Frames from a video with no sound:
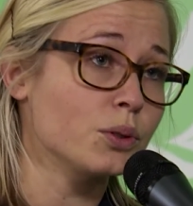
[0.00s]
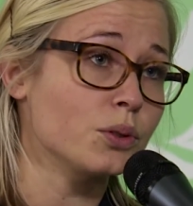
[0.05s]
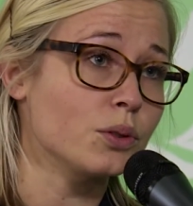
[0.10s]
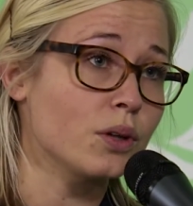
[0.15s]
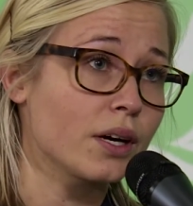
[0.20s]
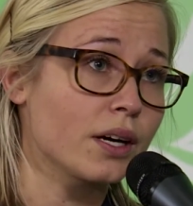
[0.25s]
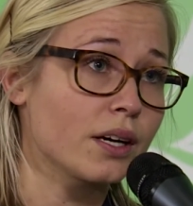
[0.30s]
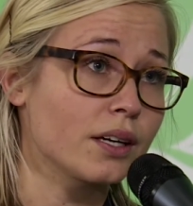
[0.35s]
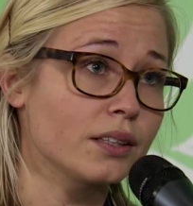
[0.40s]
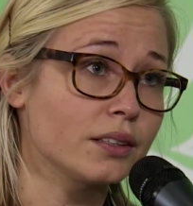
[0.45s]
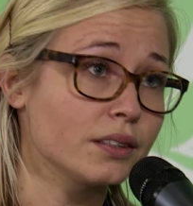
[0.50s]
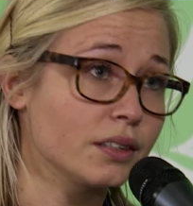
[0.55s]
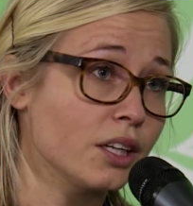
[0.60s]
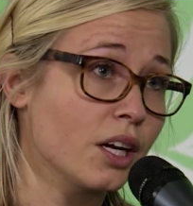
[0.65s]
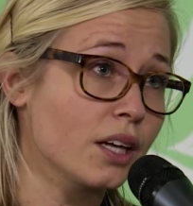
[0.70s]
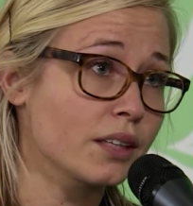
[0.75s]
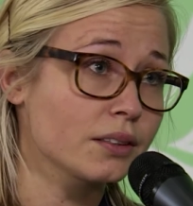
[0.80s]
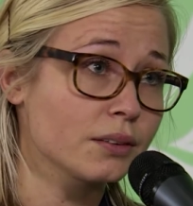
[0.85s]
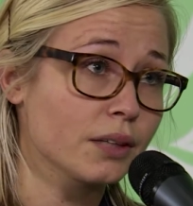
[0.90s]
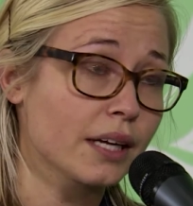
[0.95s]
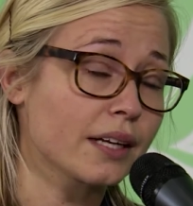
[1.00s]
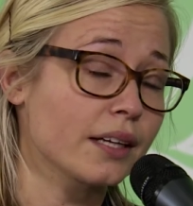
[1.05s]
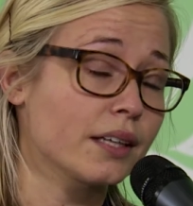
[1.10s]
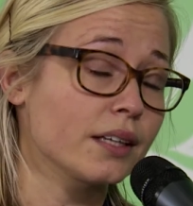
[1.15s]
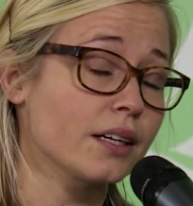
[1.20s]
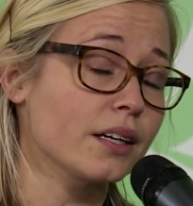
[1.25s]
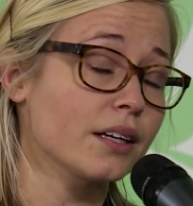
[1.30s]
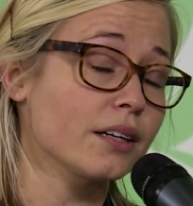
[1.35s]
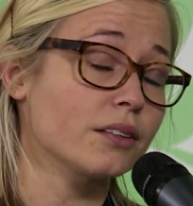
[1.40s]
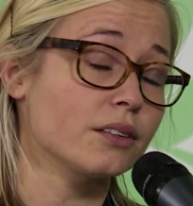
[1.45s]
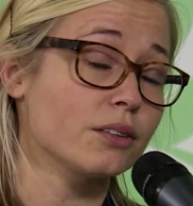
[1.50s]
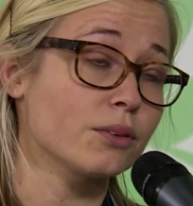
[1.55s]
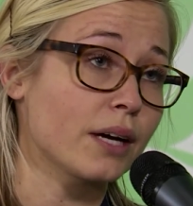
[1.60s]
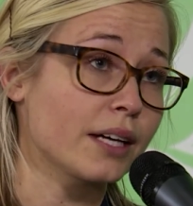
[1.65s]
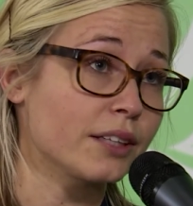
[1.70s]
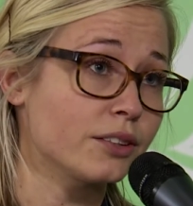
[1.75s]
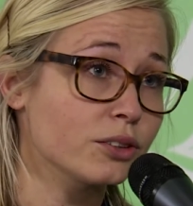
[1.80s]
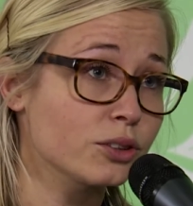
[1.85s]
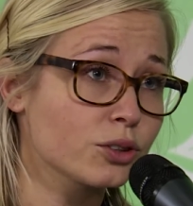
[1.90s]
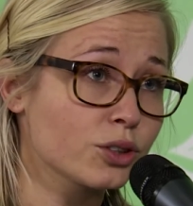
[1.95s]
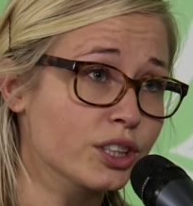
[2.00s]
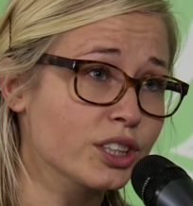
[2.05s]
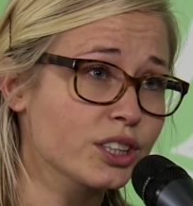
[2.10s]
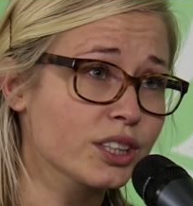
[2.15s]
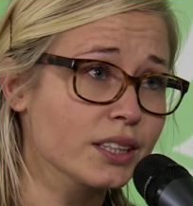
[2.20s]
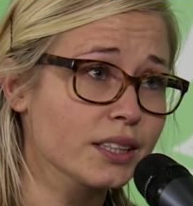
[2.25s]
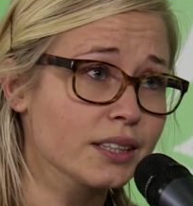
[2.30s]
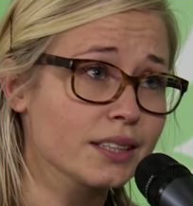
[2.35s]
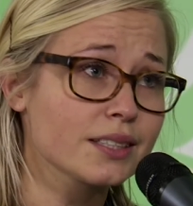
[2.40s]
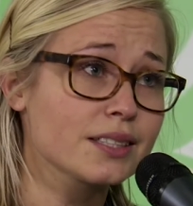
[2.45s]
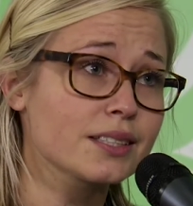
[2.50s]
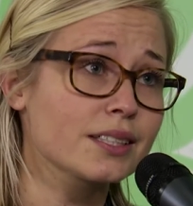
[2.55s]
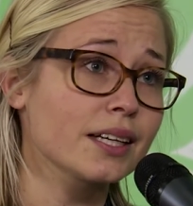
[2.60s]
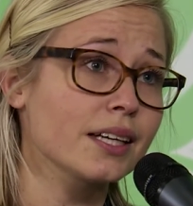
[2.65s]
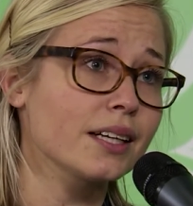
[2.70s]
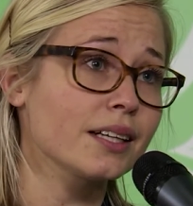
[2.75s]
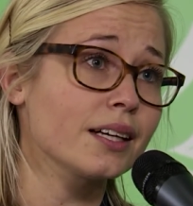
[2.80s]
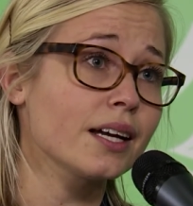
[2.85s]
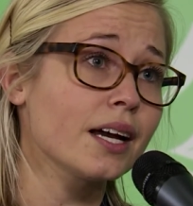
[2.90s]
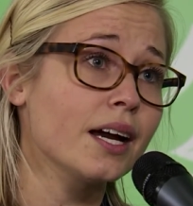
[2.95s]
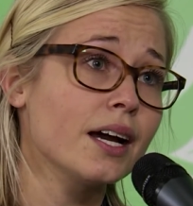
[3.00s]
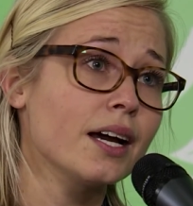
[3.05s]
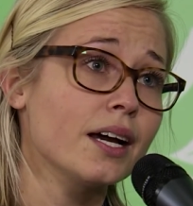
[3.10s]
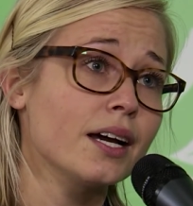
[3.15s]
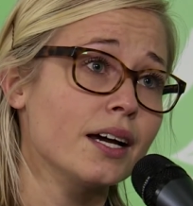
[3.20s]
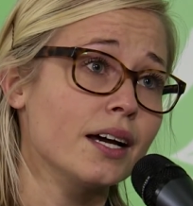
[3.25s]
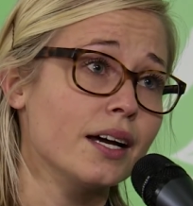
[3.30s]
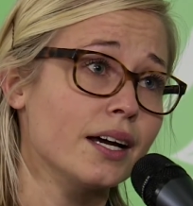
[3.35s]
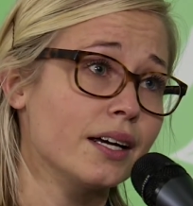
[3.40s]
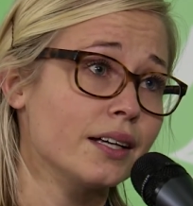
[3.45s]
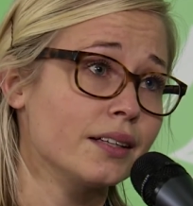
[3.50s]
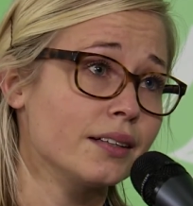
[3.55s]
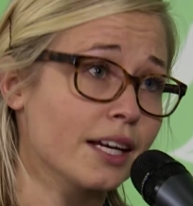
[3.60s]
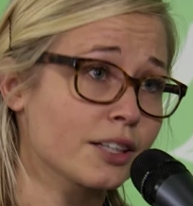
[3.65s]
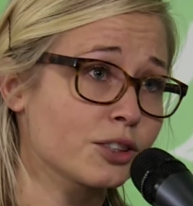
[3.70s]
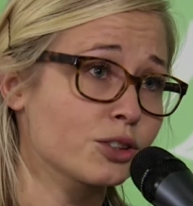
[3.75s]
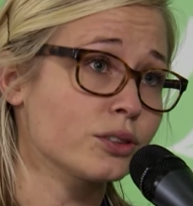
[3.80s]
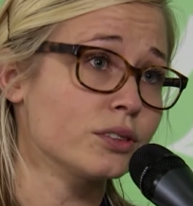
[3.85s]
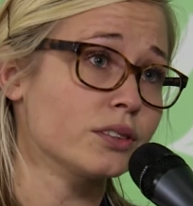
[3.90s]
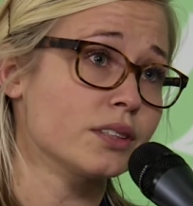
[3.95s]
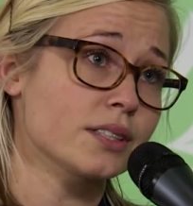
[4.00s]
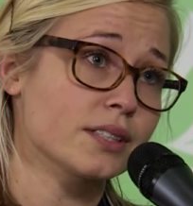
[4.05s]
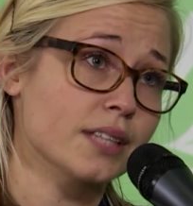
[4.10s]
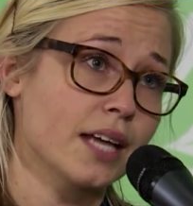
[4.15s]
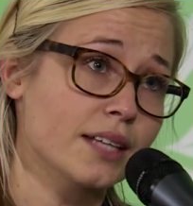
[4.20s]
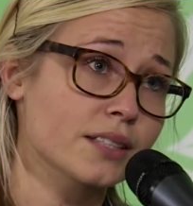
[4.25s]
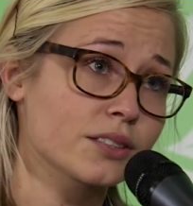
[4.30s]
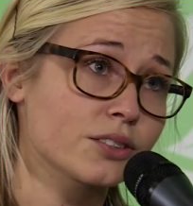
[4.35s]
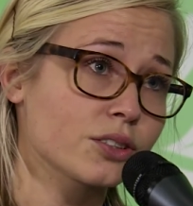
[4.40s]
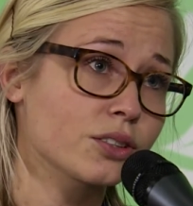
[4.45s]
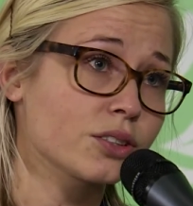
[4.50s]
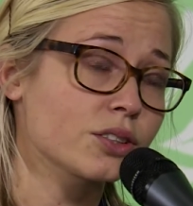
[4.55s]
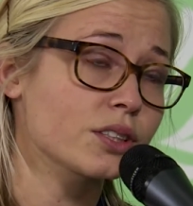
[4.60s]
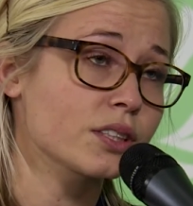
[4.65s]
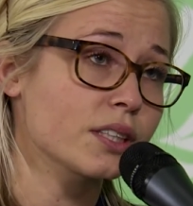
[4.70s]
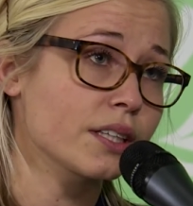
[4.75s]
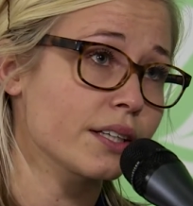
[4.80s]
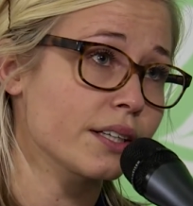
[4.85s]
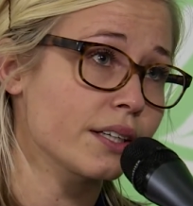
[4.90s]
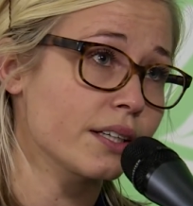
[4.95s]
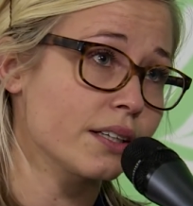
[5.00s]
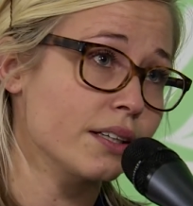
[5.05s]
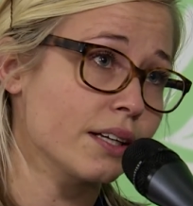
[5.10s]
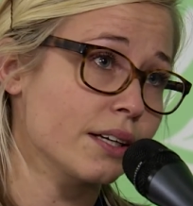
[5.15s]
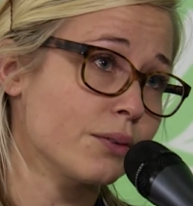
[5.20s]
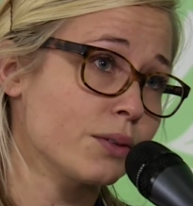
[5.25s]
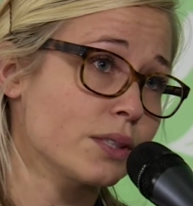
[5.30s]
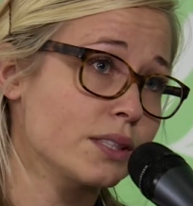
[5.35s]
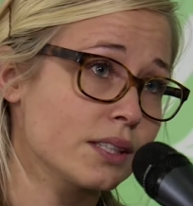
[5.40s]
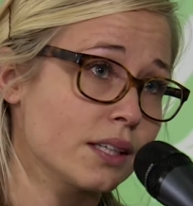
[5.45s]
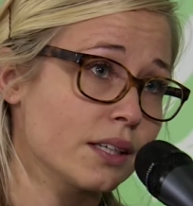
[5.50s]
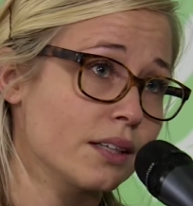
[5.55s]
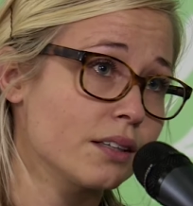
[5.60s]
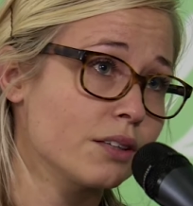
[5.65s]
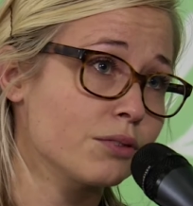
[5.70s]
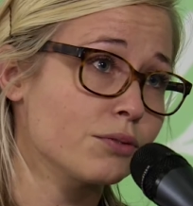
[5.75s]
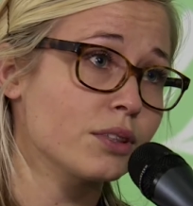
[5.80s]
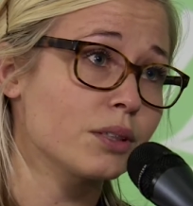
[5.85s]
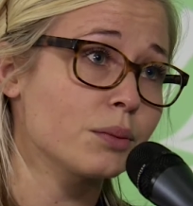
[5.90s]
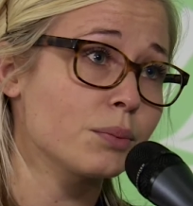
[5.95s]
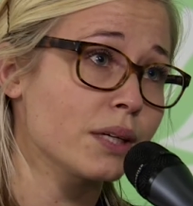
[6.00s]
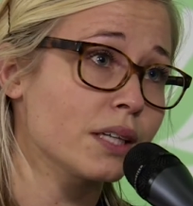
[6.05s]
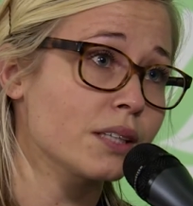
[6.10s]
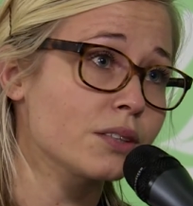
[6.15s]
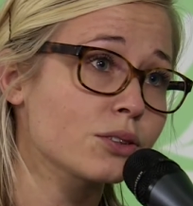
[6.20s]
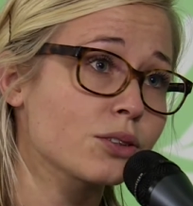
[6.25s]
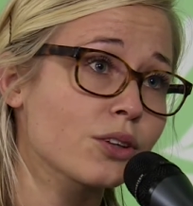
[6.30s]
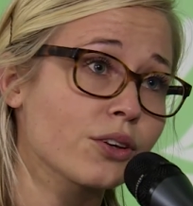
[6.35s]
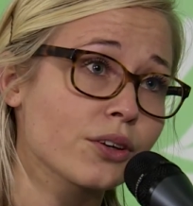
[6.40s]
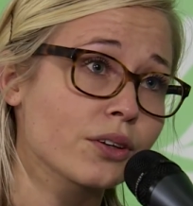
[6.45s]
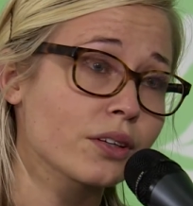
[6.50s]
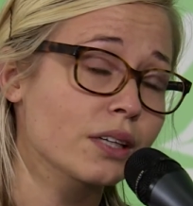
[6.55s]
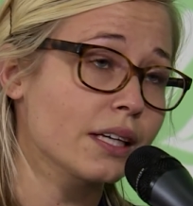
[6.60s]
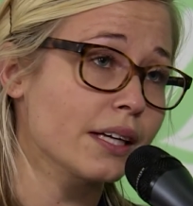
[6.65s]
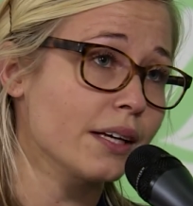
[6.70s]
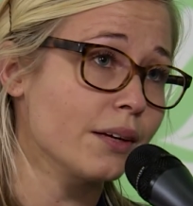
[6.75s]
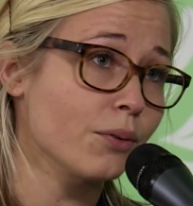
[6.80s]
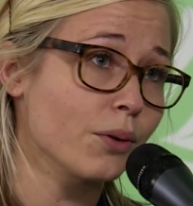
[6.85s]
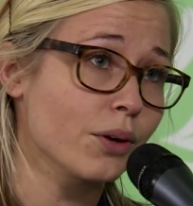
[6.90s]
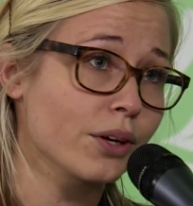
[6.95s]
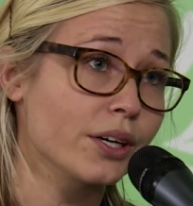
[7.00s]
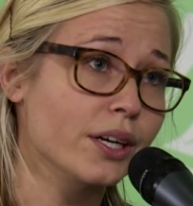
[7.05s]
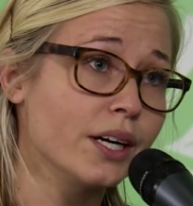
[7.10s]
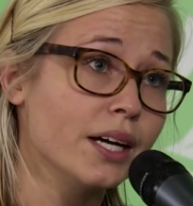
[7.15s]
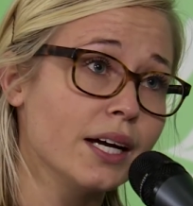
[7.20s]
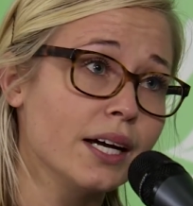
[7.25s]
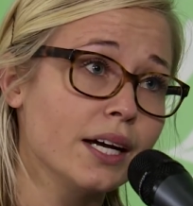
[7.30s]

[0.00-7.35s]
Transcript: who are not getting the right nutrition, and seeing natural disasters like we're seeing in the Philippines currently, where